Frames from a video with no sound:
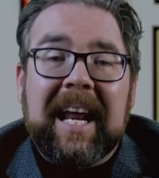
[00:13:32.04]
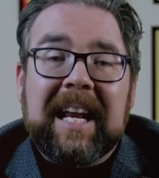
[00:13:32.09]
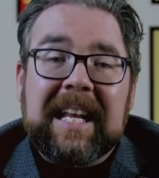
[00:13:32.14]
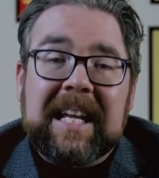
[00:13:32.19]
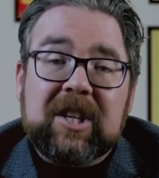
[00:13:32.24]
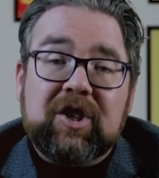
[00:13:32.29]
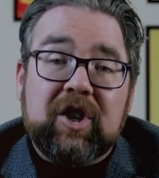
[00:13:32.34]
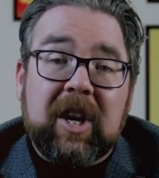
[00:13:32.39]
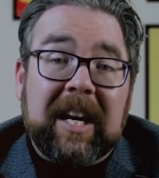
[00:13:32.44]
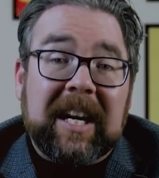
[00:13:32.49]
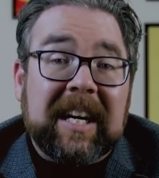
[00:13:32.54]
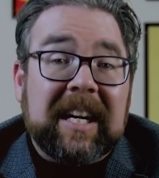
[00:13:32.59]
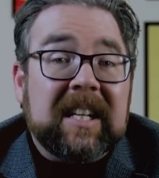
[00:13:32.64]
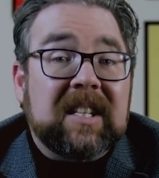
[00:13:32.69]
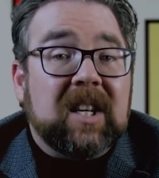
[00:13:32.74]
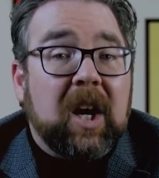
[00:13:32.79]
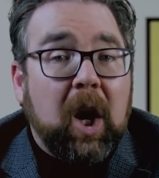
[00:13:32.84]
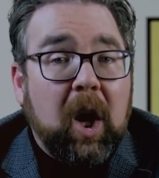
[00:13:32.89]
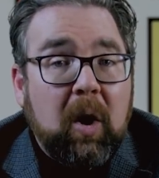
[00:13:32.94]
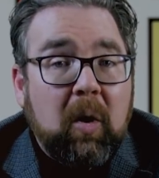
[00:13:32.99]
initiated
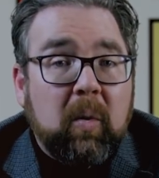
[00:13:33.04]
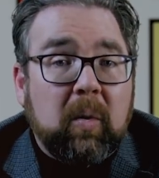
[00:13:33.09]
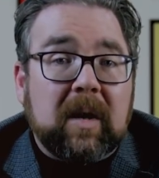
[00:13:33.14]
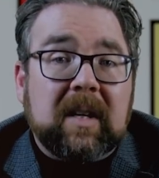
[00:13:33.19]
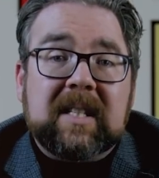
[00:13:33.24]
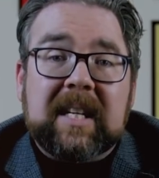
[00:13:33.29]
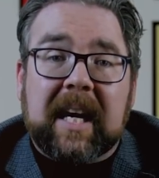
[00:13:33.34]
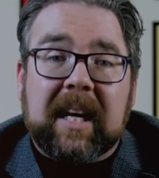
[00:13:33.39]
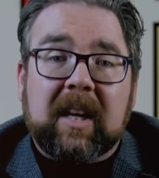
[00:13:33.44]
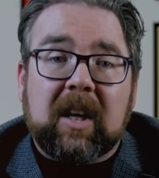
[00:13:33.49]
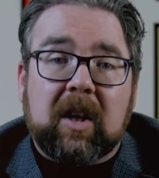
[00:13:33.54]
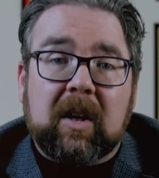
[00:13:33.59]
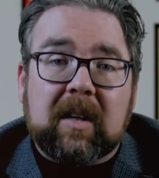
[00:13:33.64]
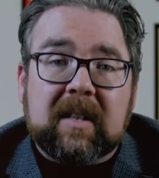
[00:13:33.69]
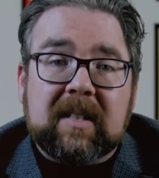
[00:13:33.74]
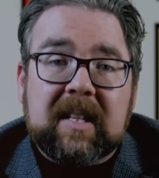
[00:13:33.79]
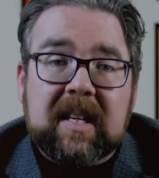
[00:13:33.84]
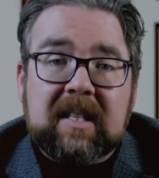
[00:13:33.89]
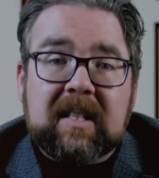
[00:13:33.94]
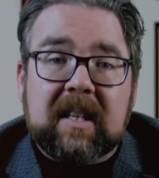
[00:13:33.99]
its own technical
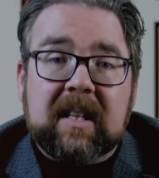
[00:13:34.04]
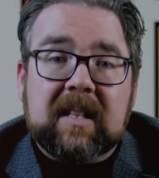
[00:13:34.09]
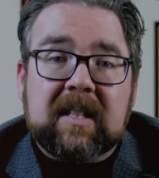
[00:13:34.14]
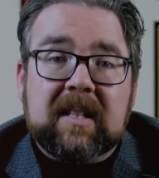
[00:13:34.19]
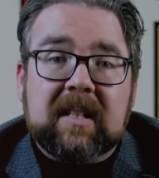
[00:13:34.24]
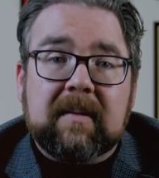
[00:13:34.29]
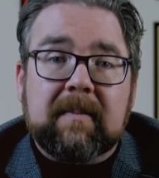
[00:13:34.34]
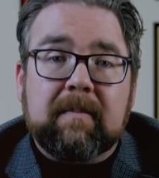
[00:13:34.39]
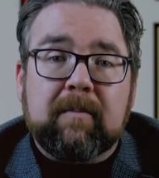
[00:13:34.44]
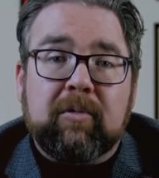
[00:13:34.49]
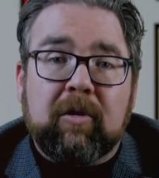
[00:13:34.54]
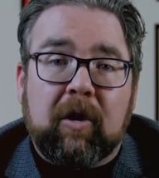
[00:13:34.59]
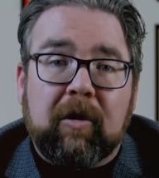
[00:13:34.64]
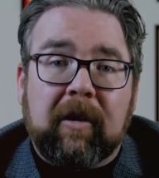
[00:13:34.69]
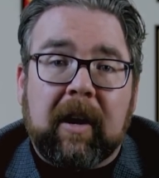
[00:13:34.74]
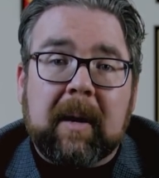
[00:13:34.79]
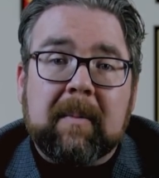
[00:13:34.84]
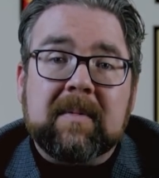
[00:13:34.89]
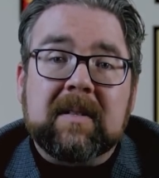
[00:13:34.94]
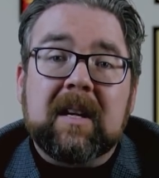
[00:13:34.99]
assistance
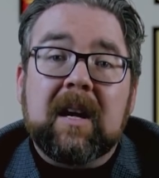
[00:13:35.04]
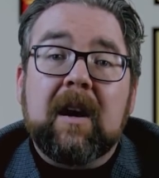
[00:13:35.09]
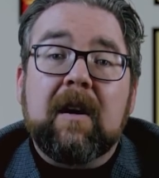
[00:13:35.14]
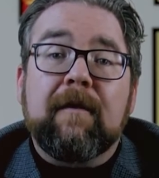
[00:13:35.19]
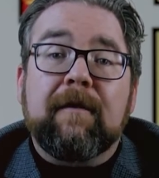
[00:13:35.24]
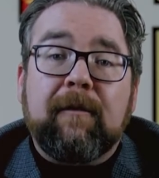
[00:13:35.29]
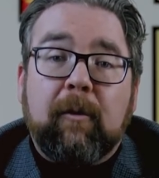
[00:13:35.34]
programs,